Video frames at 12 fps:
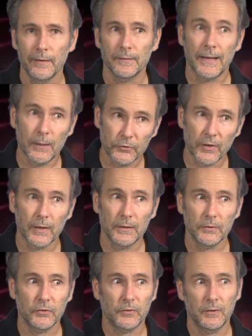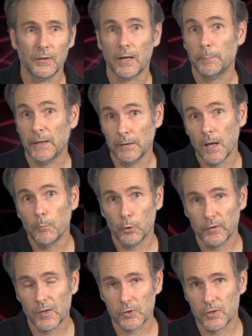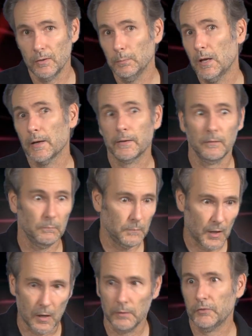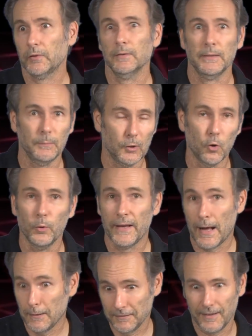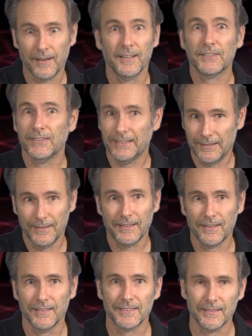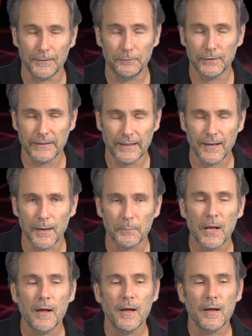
The downside is you got to pay a lot more attention to the block and constantly be going out and constantly tearing and constantly filling it up.